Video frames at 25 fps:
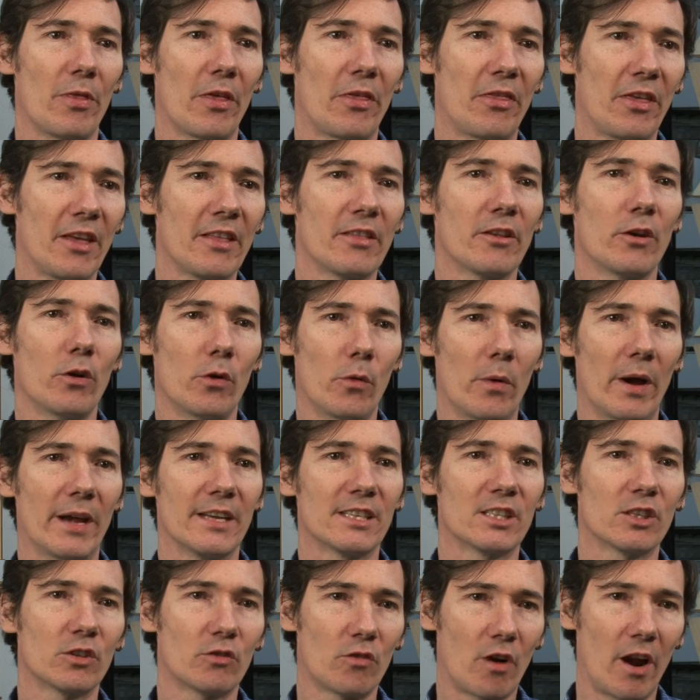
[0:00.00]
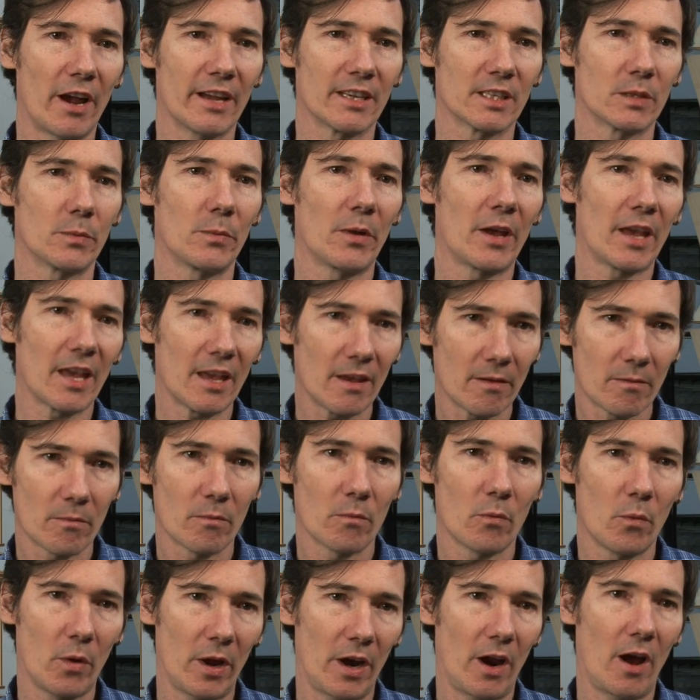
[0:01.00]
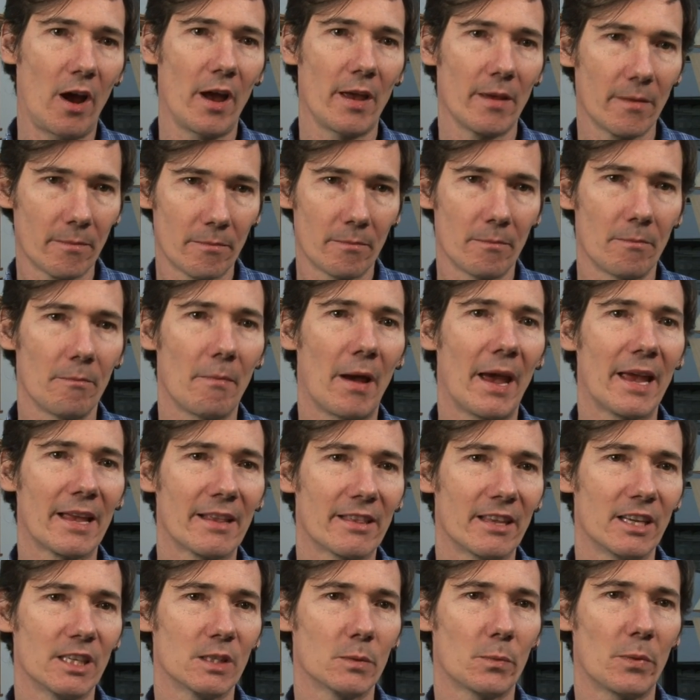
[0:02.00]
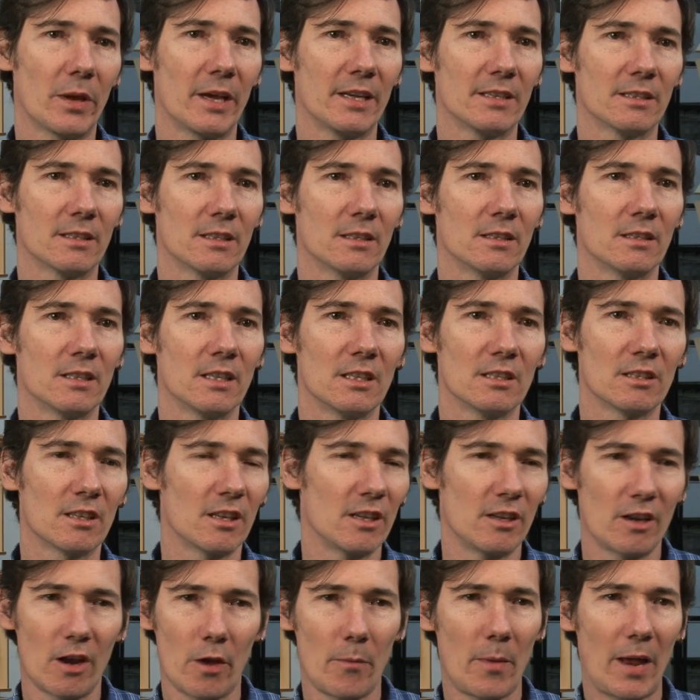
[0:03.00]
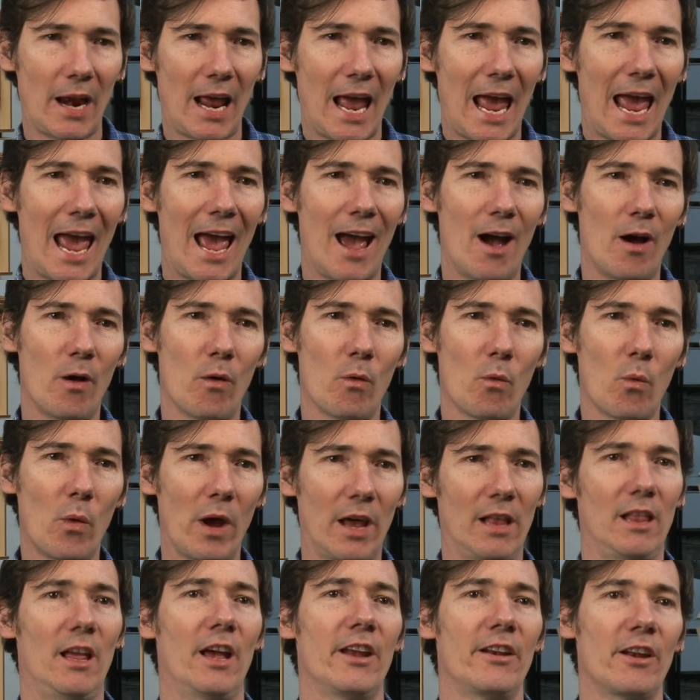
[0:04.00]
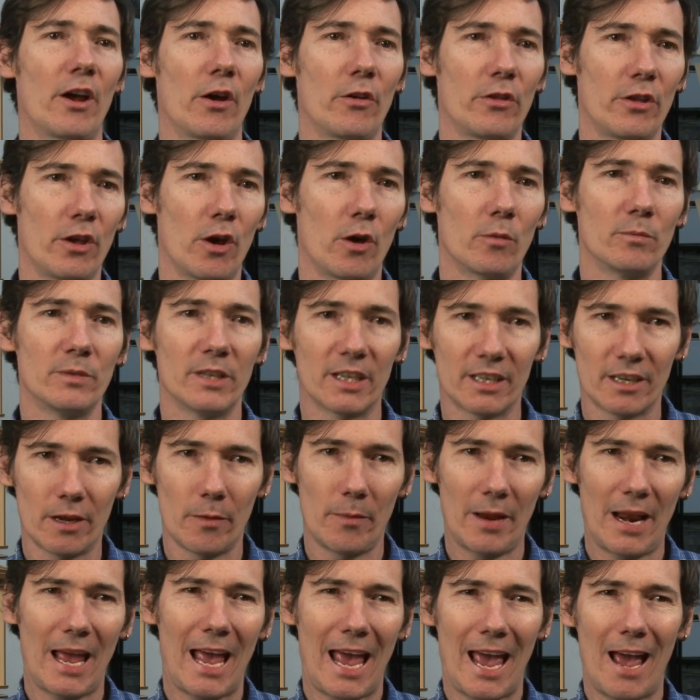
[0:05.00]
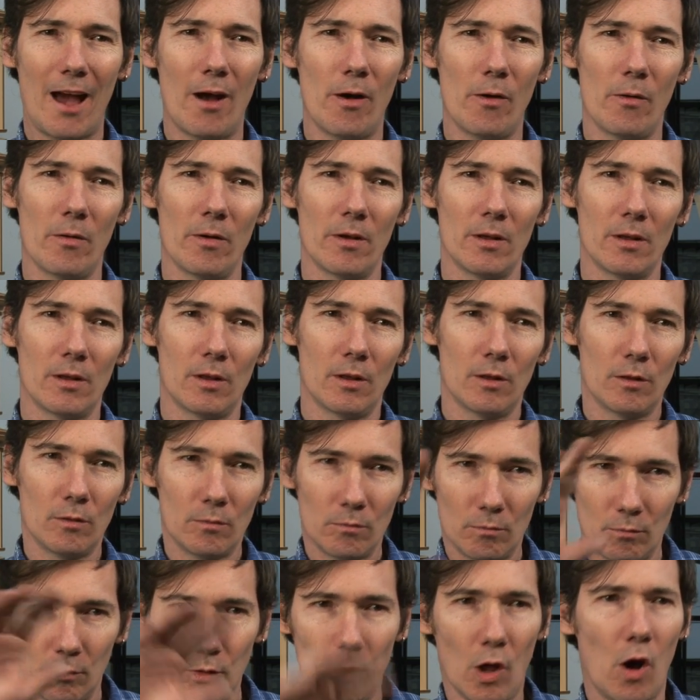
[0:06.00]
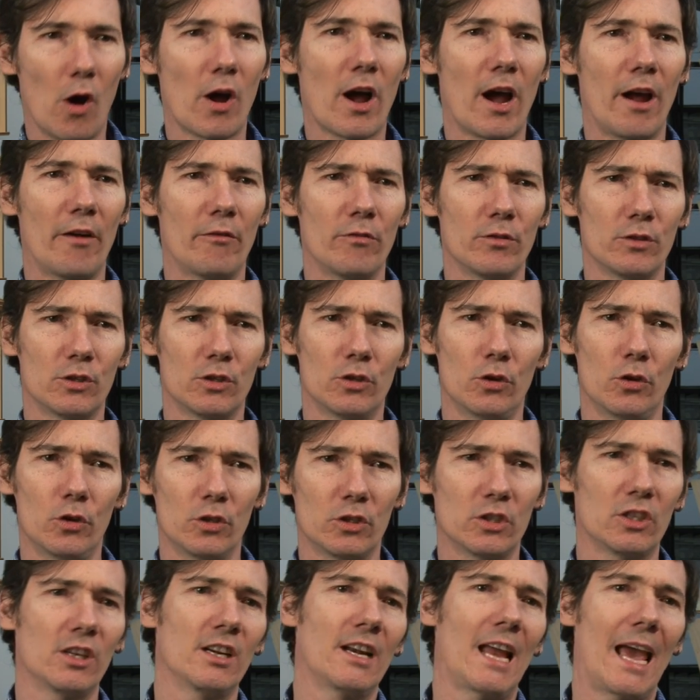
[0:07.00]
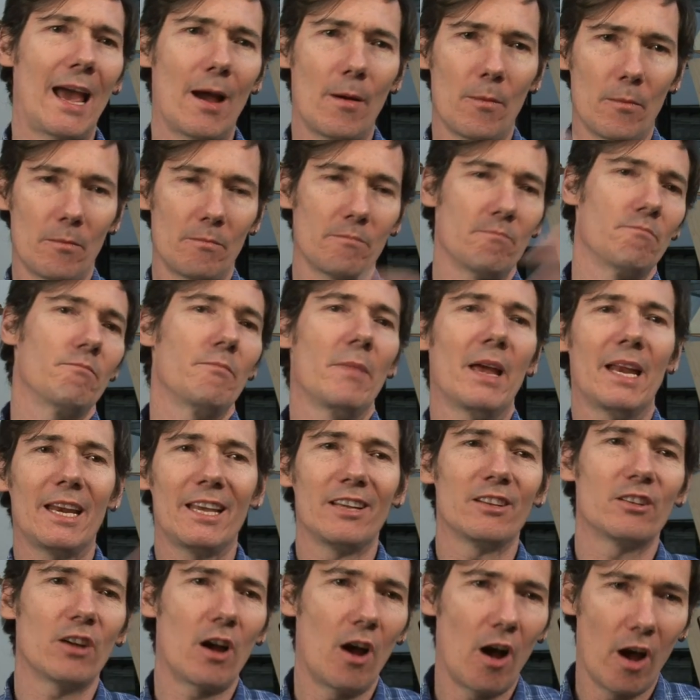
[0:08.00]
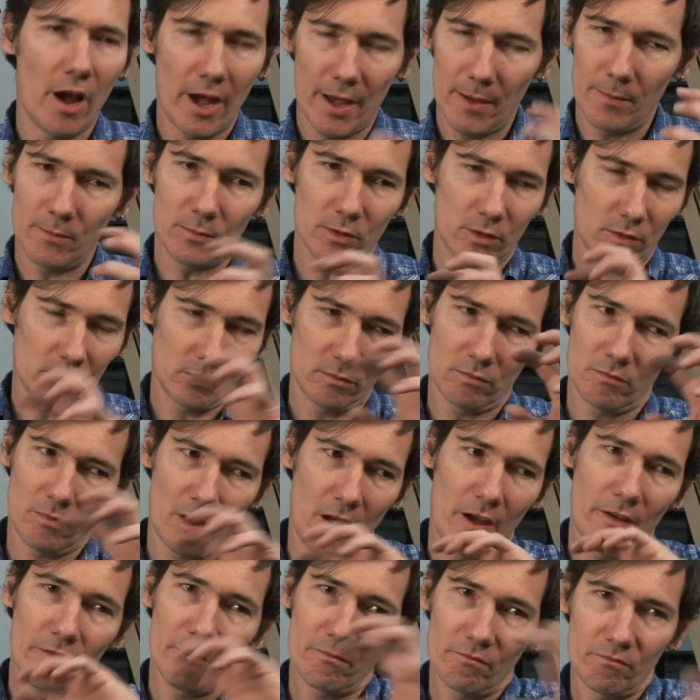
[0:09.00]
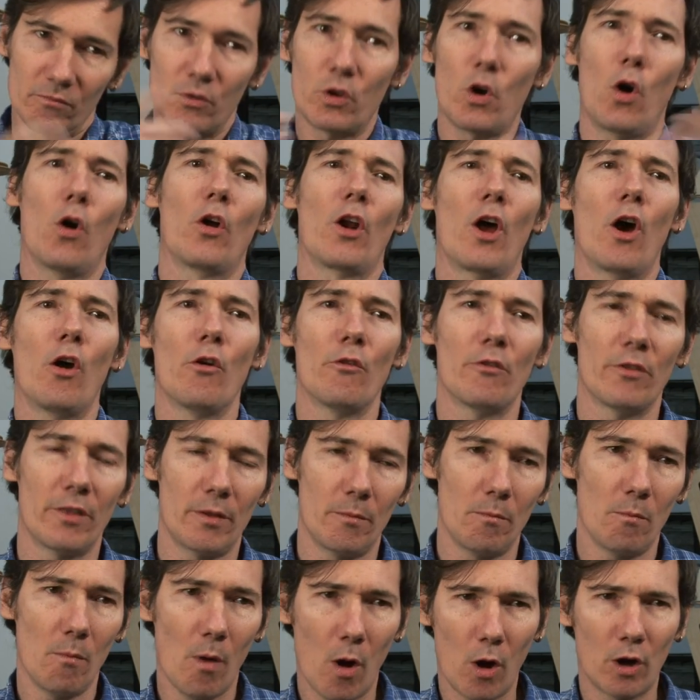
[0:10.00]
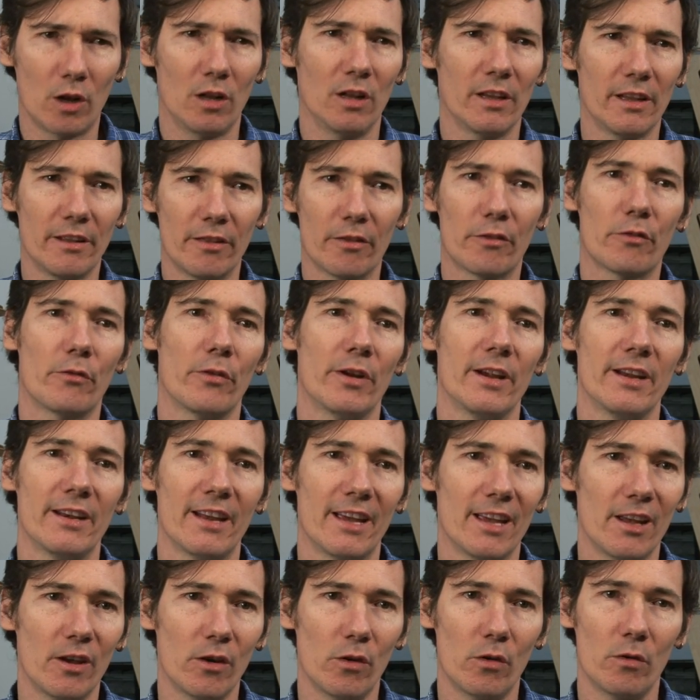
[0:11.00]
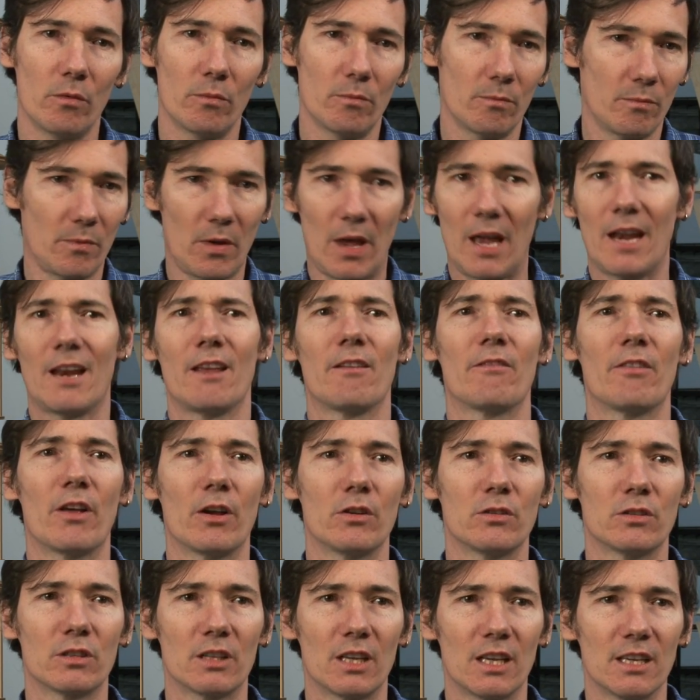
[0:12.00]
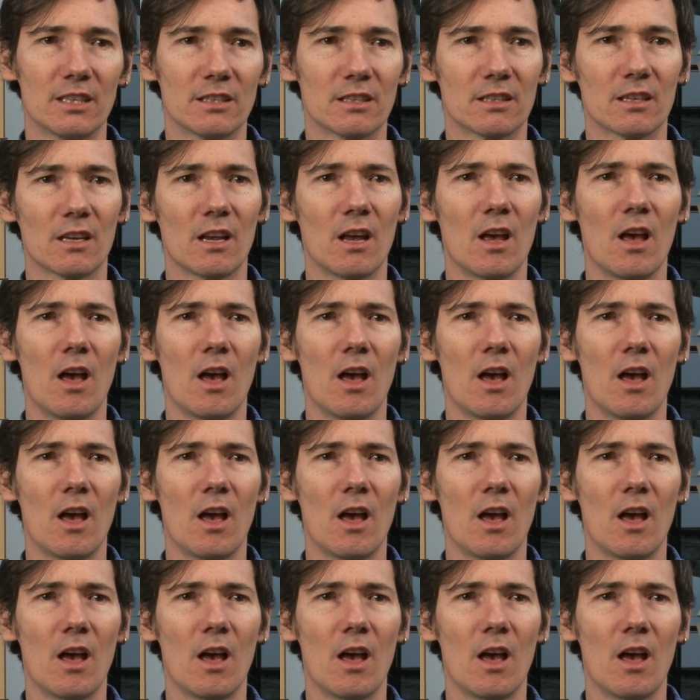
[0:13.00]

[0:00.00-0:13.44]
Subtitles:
The thing that always strikes me when I make these pieces is that no matter how well I know the object, no matter how long I've researched it, how many times I've gone over the model in 3D or any of those things,